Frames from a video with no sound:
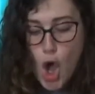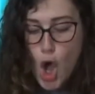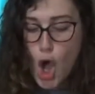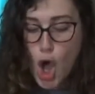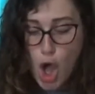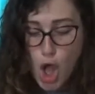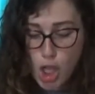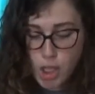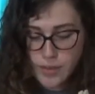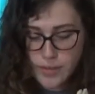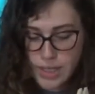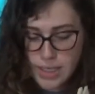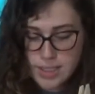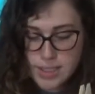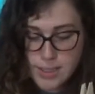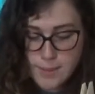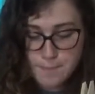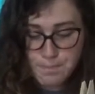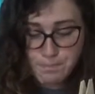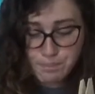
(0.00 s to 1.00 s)
all
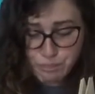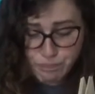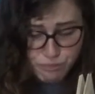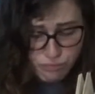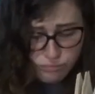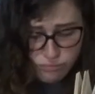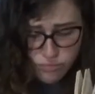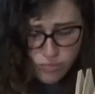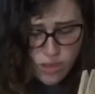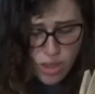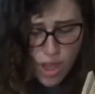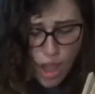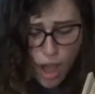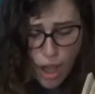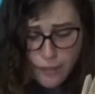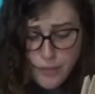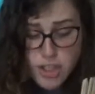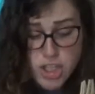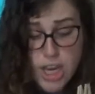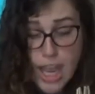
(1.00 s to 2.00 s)

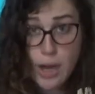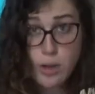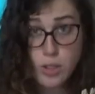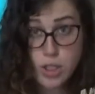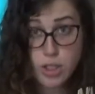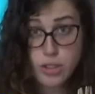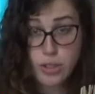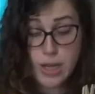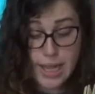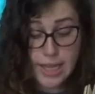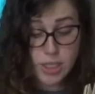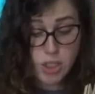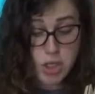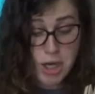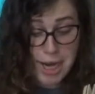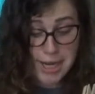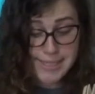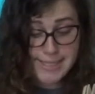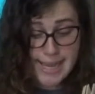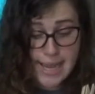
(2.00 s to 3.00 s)
the shadow children I could
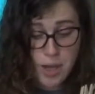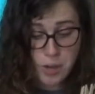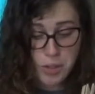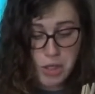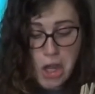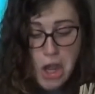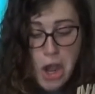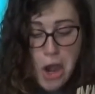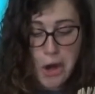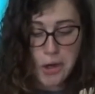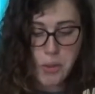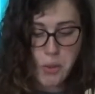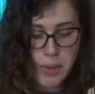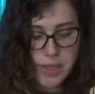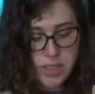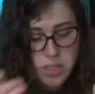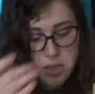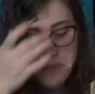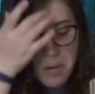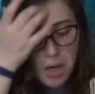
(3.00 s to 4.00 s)
track down, are going
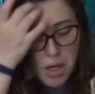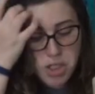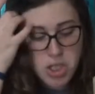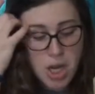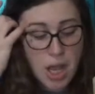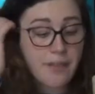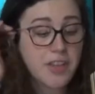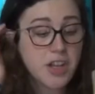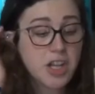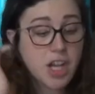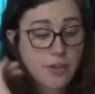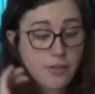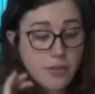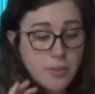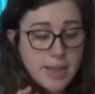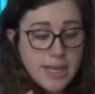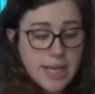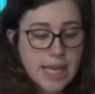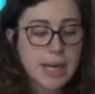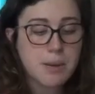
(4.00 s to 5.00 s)
to march on the
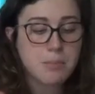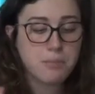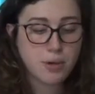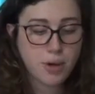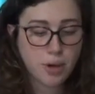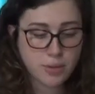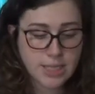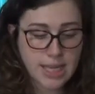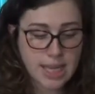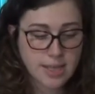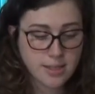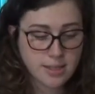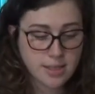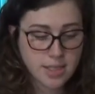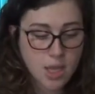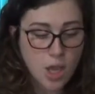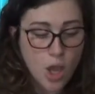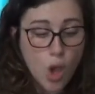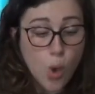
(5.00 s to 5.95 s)
government in protest.